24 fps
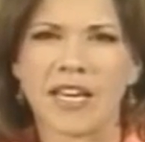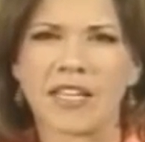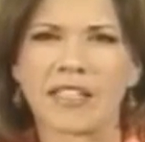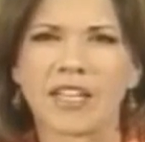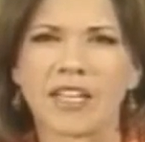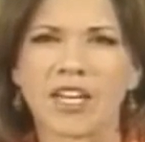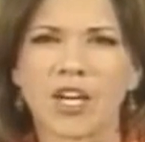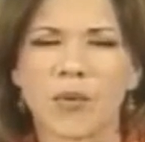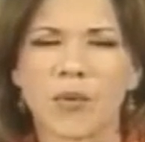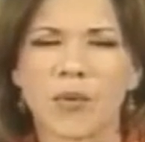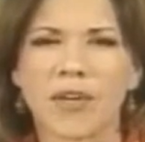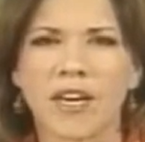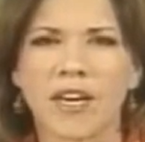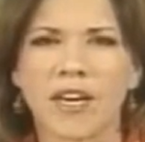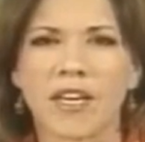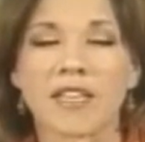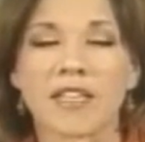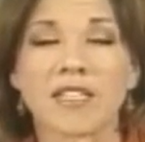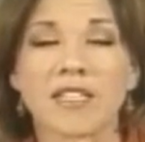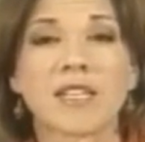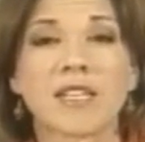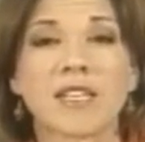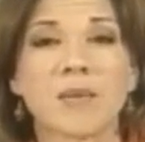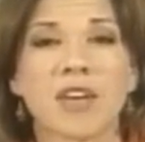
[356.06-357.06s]
Kelly
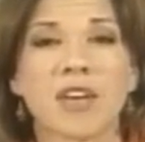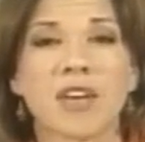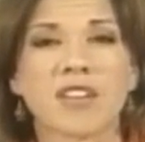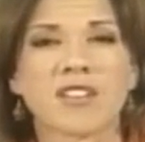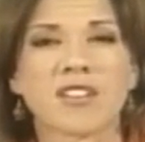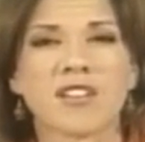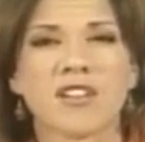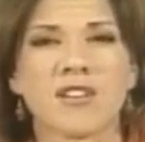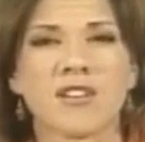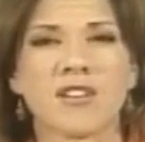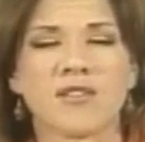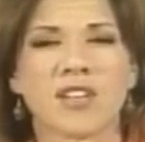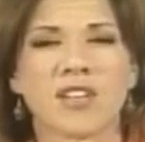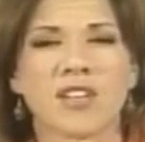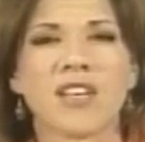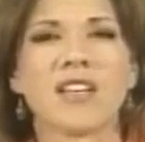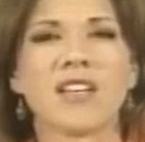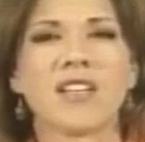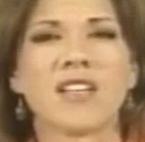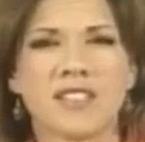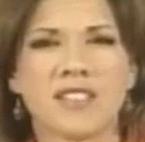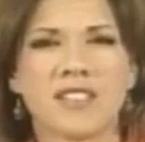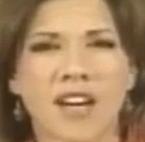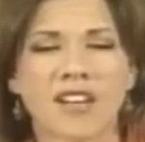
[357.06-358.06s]
Cobiella, CBS News,
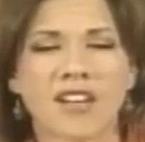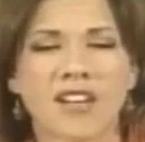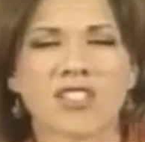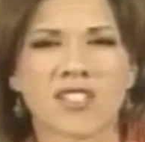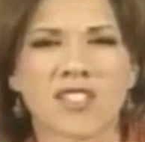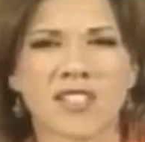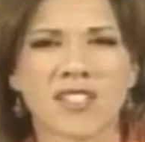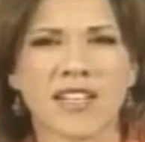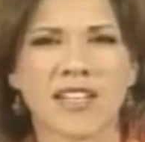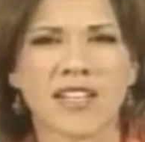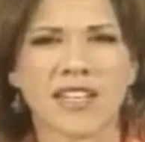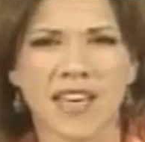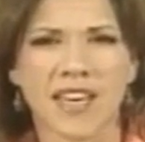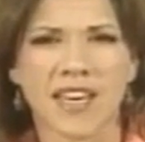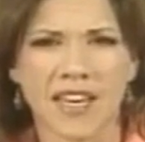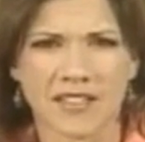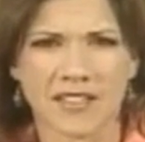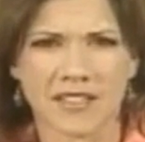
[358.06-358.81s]
Dodge City,